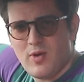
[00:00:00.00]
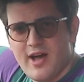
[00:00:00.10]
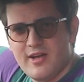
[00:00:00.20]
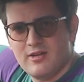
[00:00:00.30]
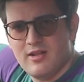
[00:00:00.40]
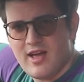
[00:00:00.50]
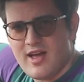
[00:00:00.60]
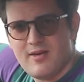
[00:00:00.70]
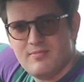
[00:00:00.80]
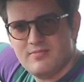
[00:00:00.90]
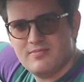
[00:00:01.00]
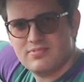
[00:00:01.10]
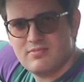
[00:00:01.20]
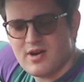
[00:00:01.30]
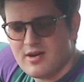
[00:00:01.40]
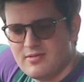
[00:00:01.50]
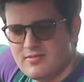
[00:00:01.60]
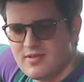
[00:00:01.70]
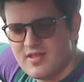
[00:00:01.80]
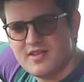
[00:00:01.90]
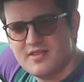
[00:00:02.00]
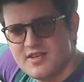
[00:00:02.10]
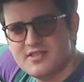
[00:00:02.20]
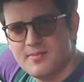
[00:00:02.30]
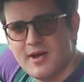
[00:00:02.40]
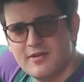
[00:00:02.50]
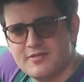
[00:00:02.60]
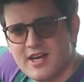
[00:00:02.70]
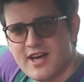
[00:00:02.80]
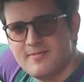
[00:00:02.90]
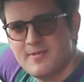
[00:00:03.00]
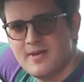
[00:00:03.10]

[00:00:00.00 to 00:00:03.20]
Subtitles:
while, well, this amount of time.